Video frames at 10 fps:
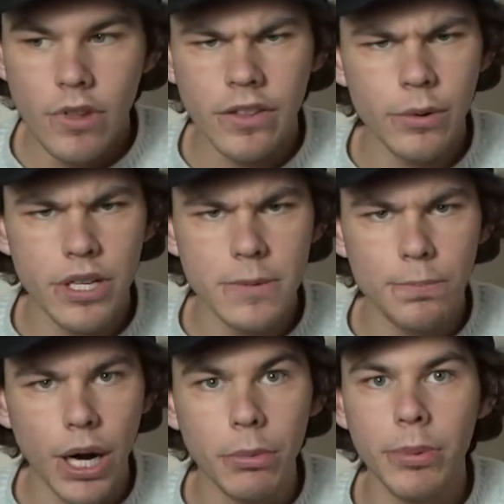There was
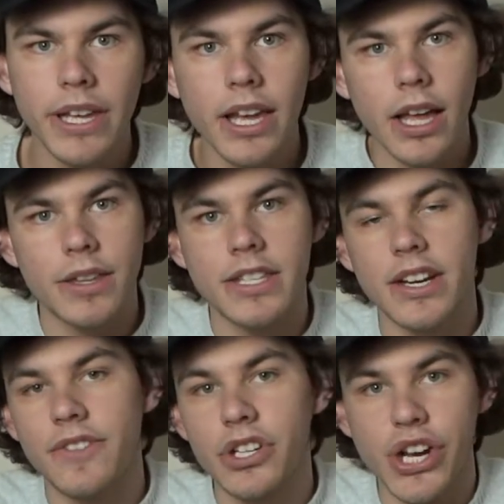probably a
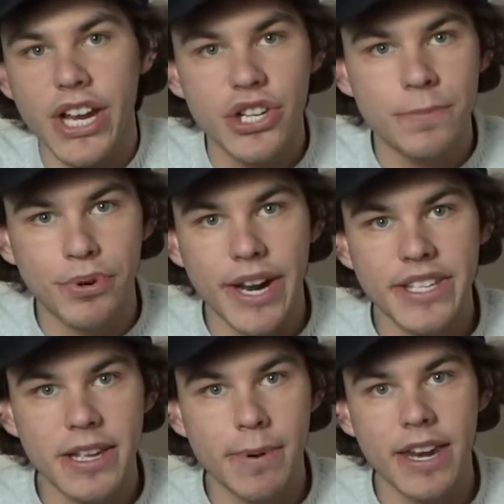different change in
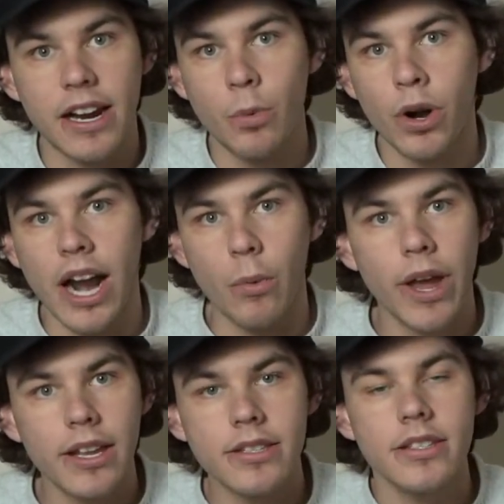price depending on where I
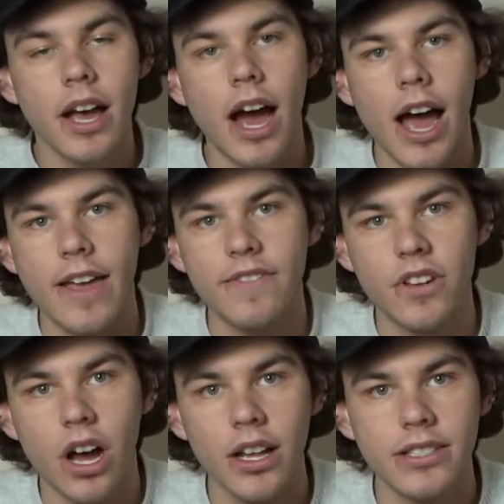went. I've
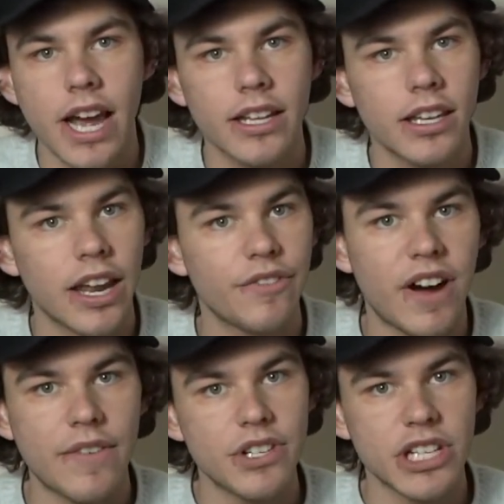contacted like
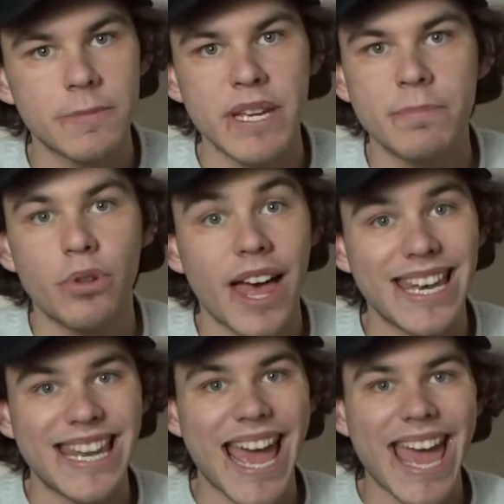5 or 6 people
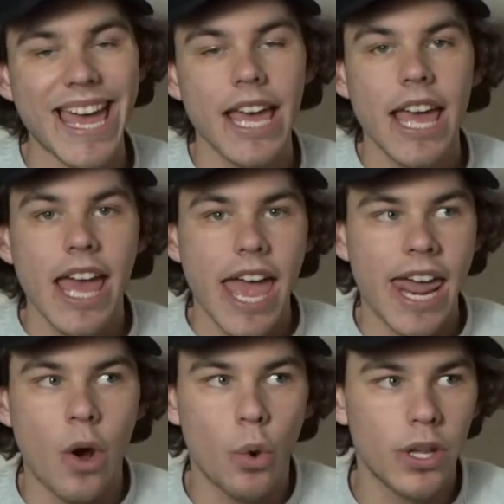that day,
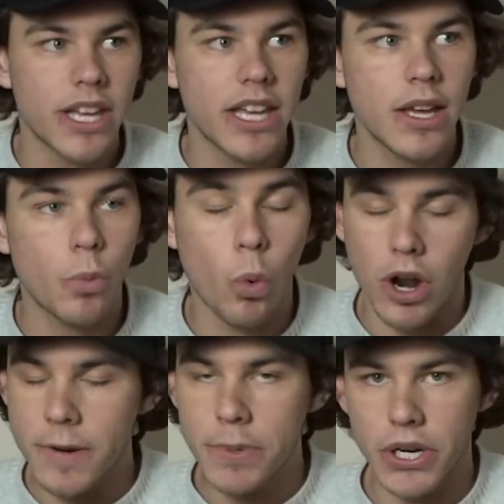and only
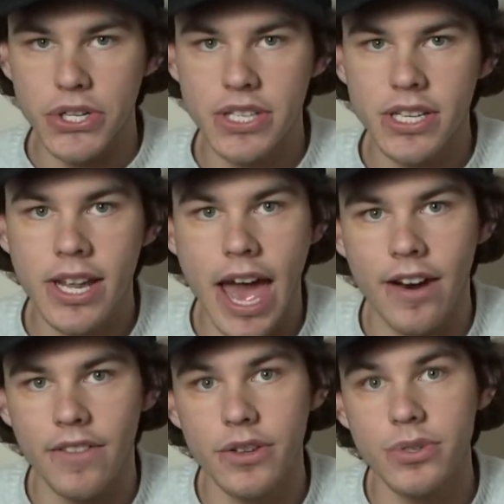one person out
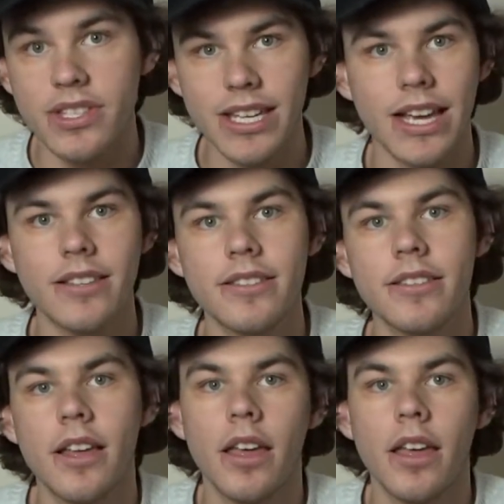of those 6